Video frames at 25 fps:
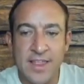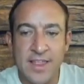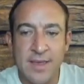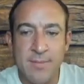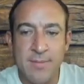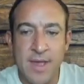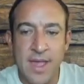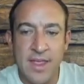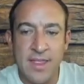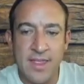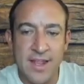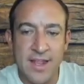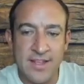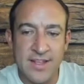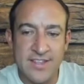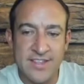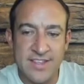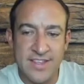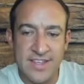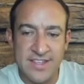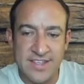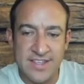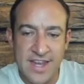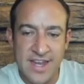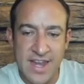And then it's
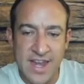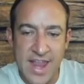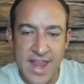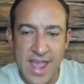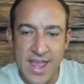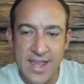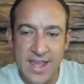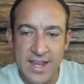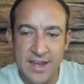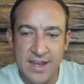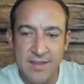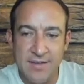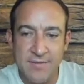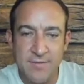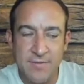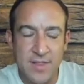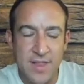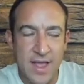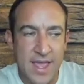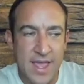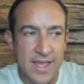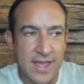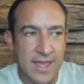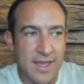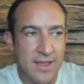this negative,
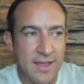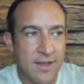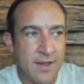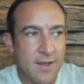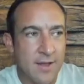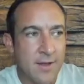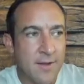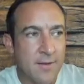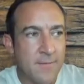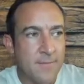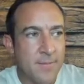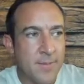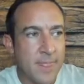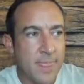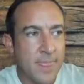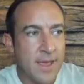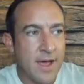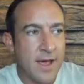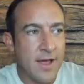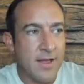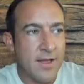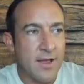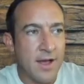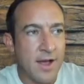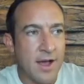like,
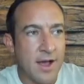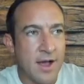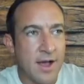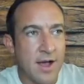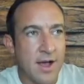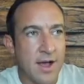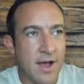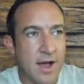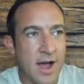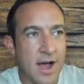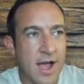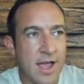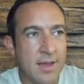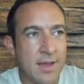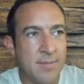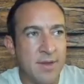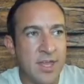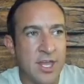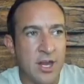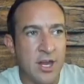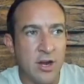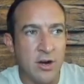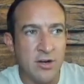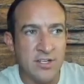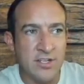I'm
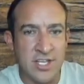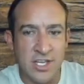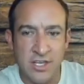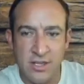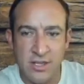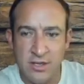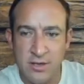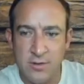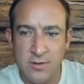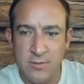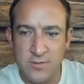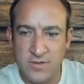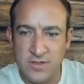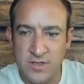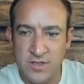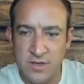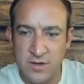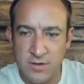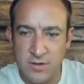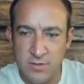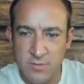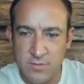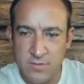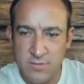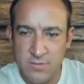here to use
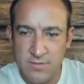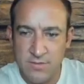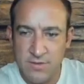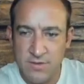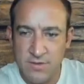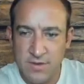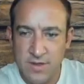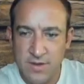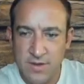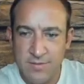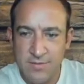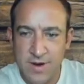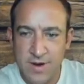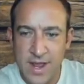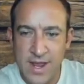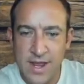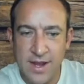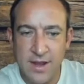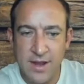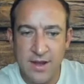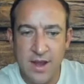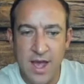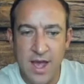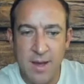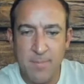you,
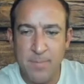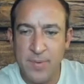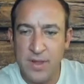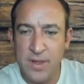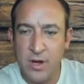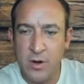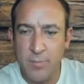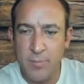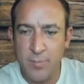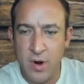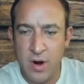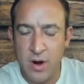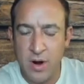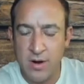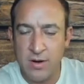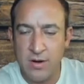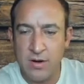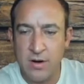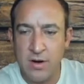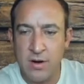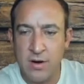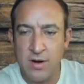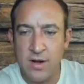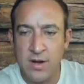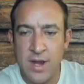right? Yeah. Not be your
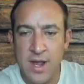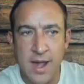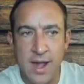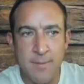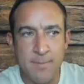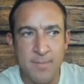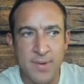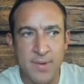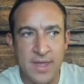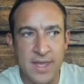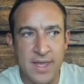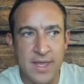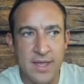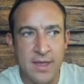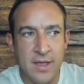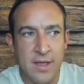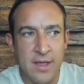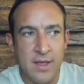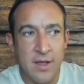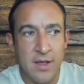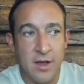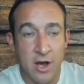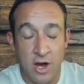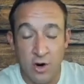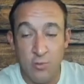partner, not be
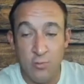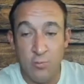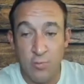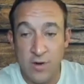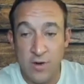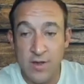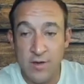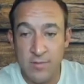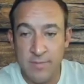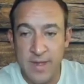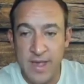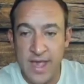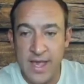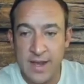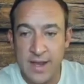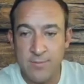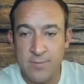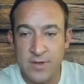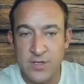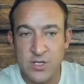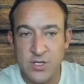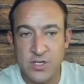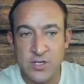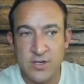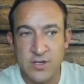a real man,
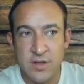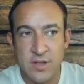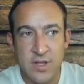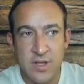which